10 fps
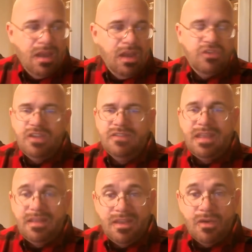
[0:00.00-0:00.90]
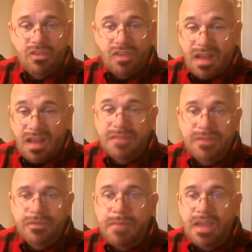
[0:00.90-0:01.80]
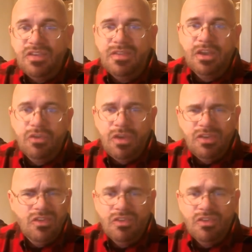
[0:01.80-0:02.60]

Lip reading: It's just that there is a lot of information that Christians